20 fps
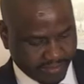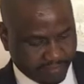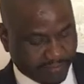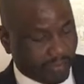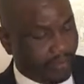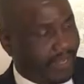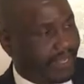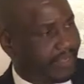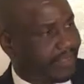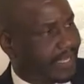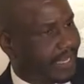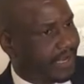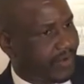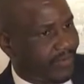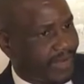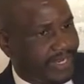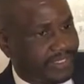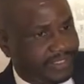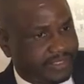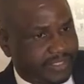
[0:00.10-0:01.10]
Following the
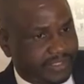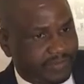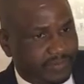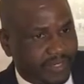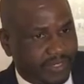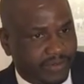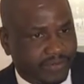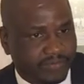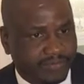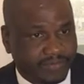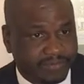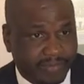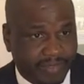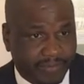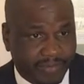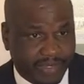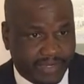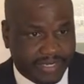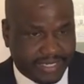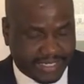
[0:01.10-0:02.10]
reinstatement of
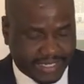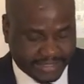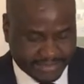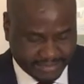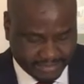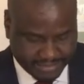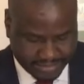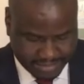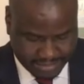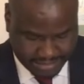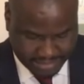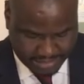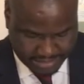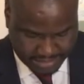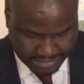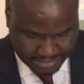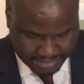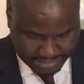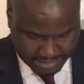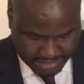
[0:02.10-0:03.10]
Zimbabwe cricket
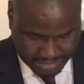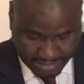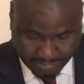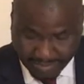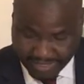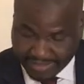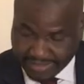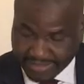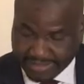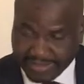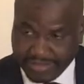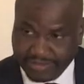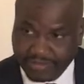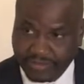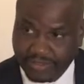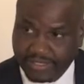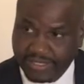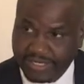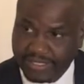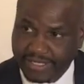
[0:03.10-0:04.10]
by the
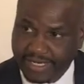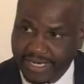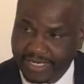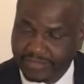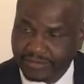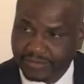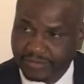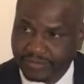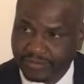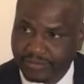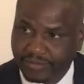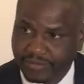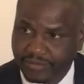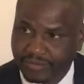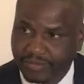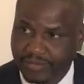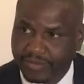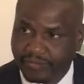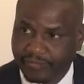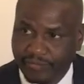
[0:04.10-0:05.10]
International Cricket Council
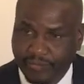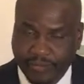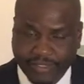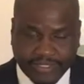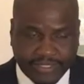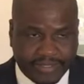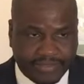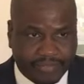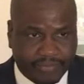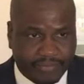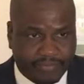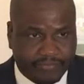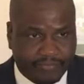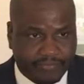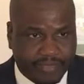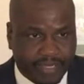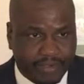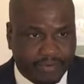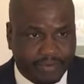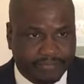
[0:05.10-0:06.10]
on the 14th
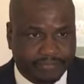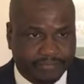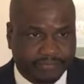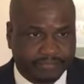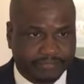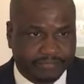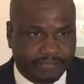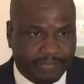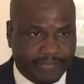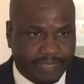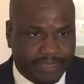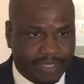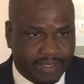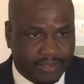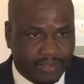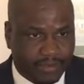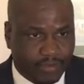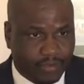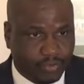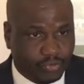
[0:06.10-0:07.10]
of
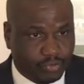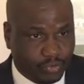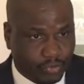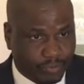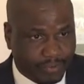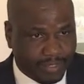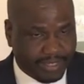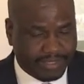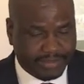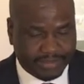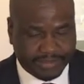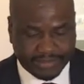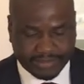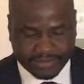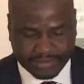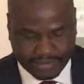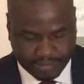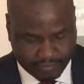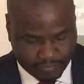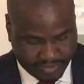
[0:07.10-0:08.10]
October,
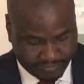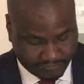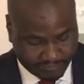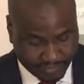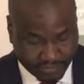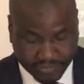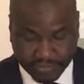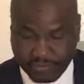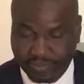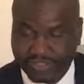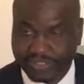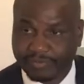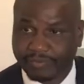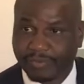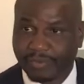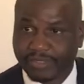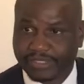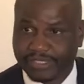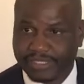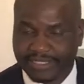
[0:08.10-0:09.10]
we felt it was
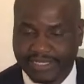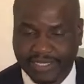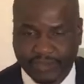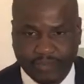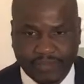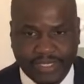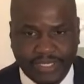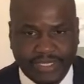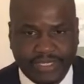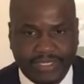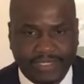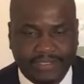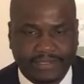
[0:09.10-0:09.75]
important that we